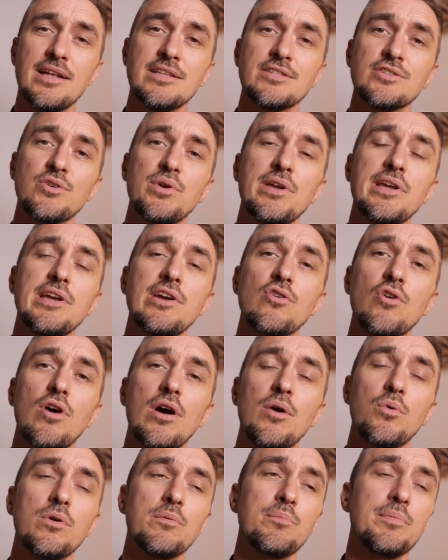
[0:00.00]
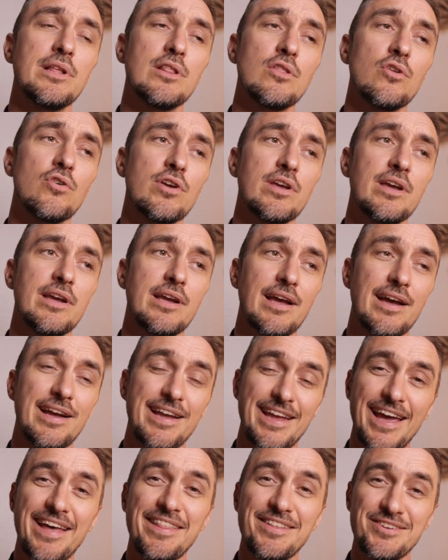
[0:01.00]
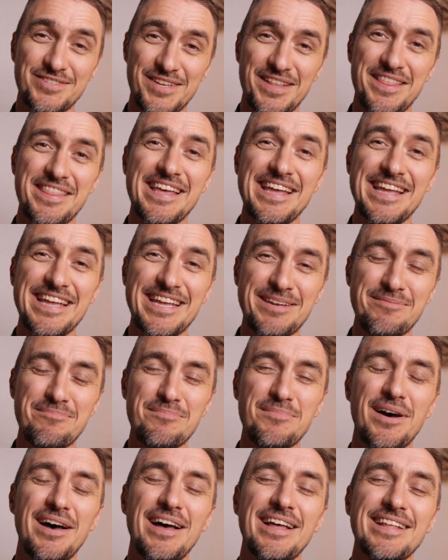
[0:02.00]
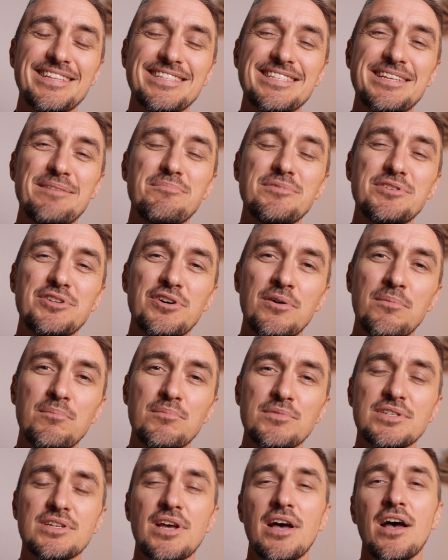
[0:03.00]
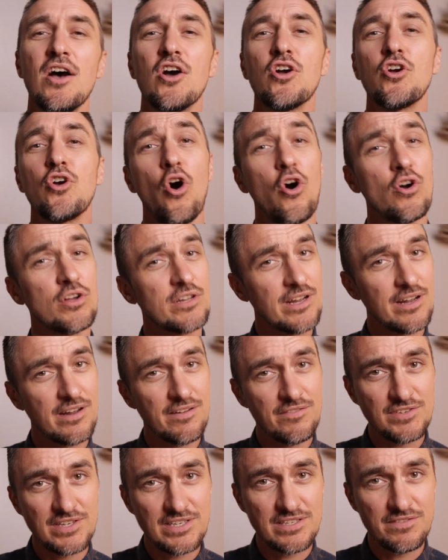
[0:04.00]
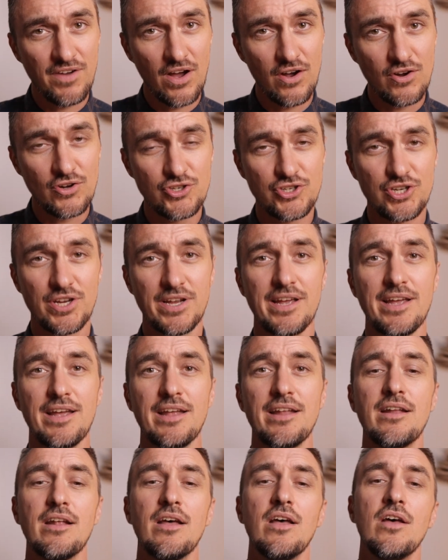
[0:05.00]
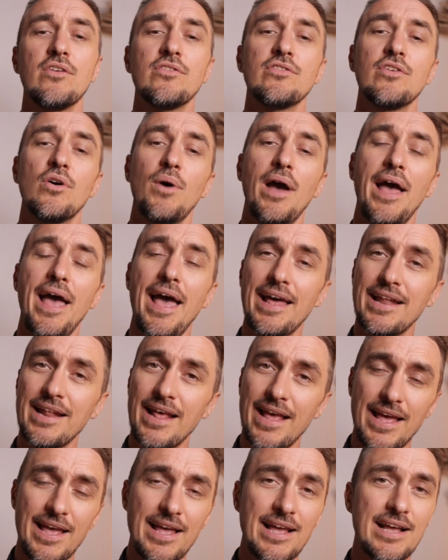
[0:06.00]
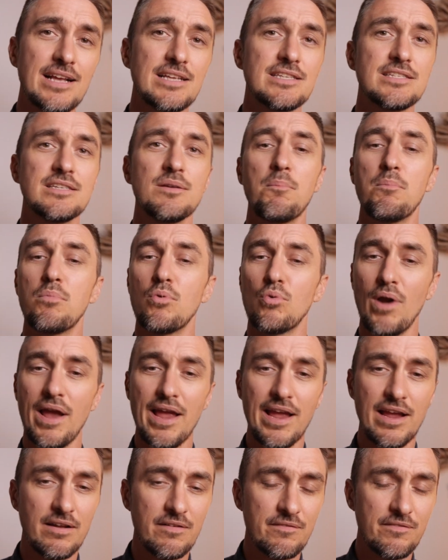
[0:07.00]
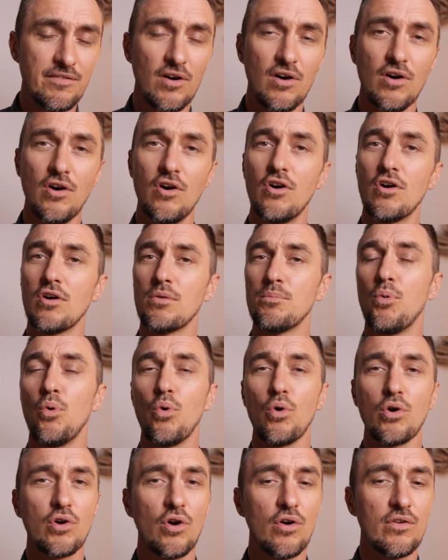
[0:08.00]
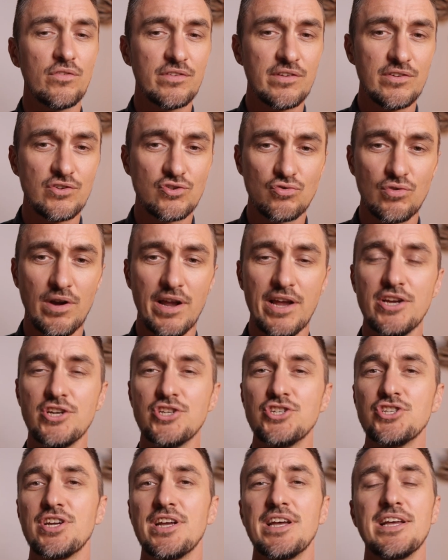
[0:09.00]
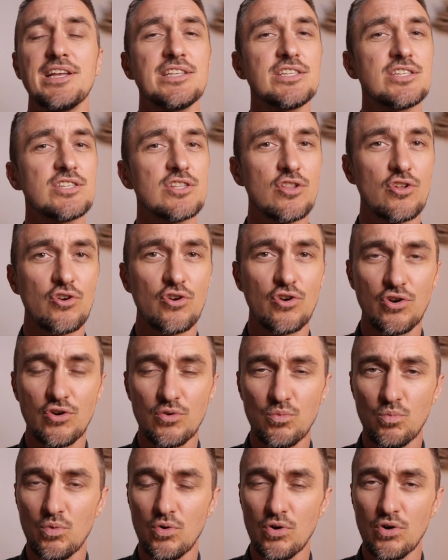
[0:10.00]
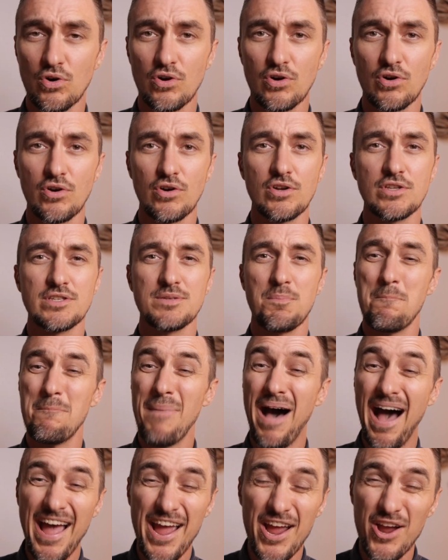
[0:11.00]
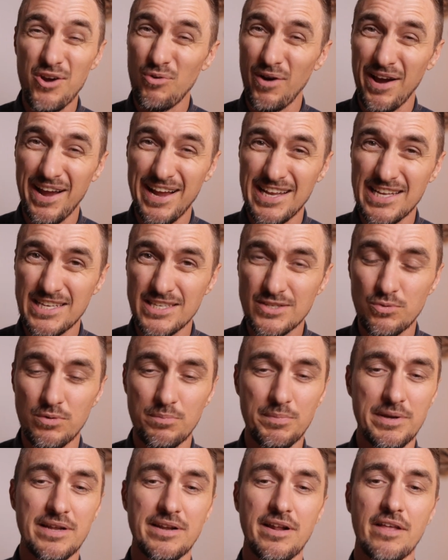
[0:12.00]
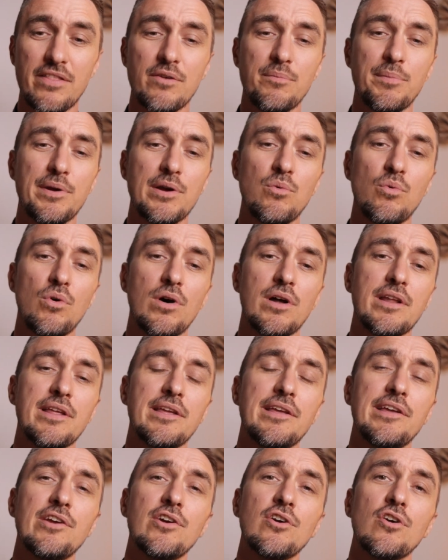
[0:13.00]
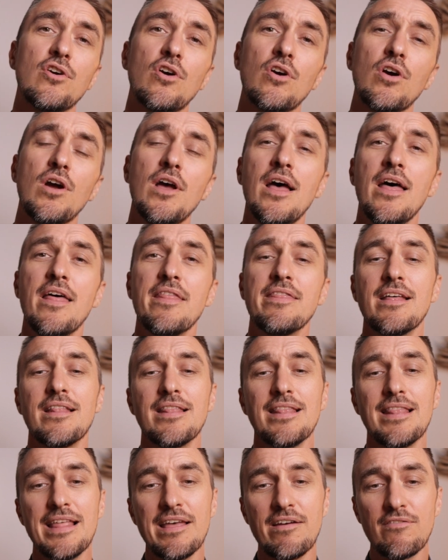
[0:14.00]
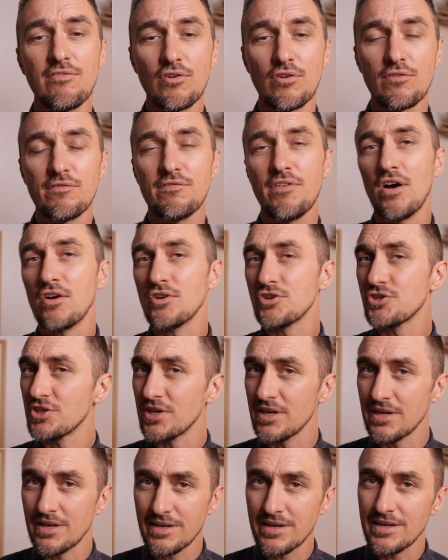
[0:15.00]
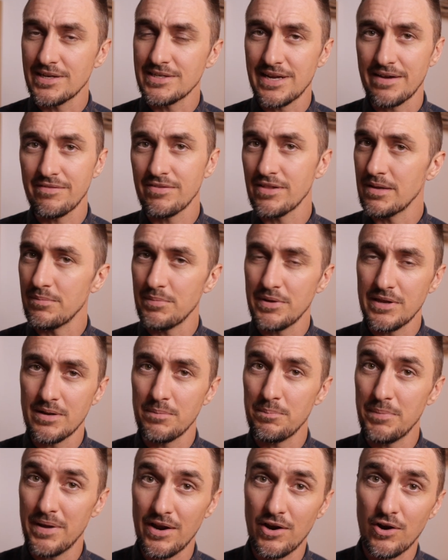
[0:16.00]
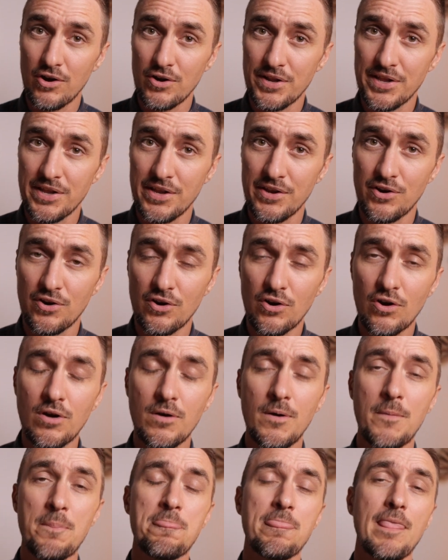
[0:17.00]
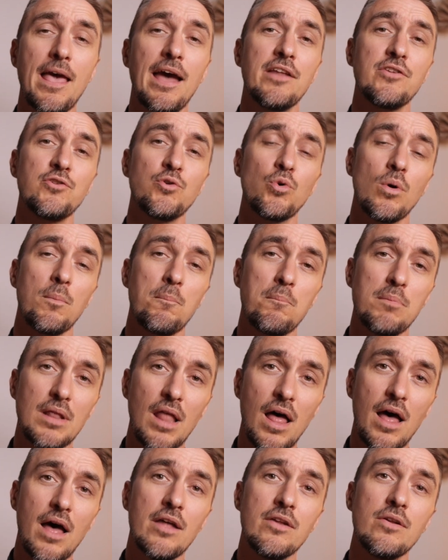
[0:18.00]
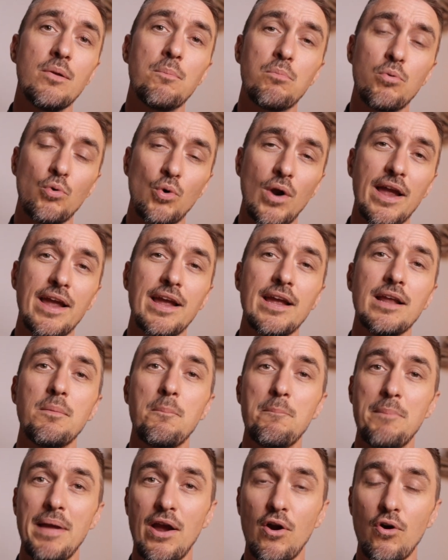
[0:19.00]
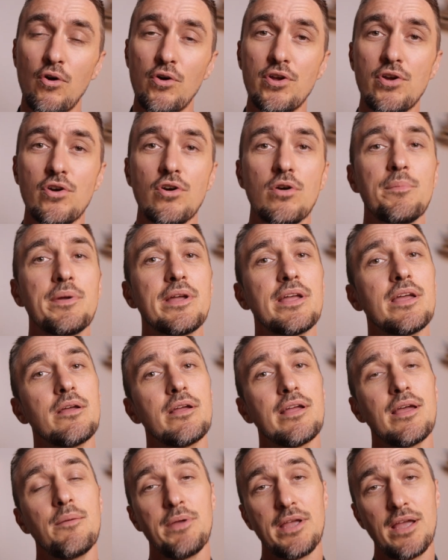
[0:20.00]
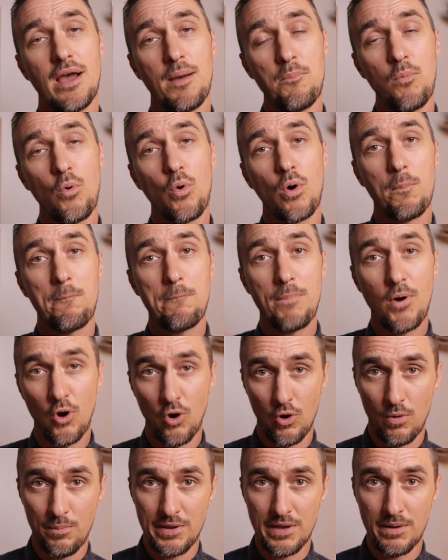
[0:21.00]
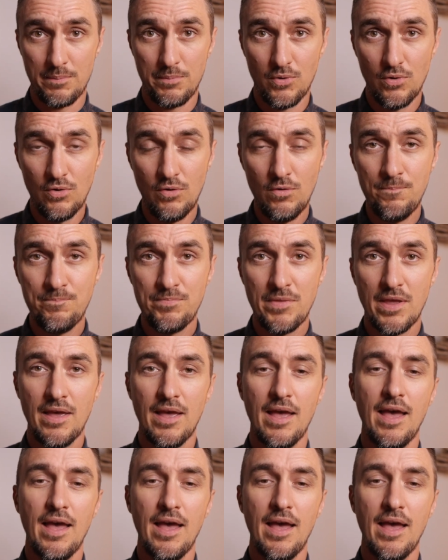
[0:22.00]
And so here I would be looking again as a theme, symptoms, cognitive dysfunction, so headaches, brain fog, poor concentration, slurred words, migraines would be another big one here. The liver function can definitely be impaired here, and your blood-brain barrier can become more permeable.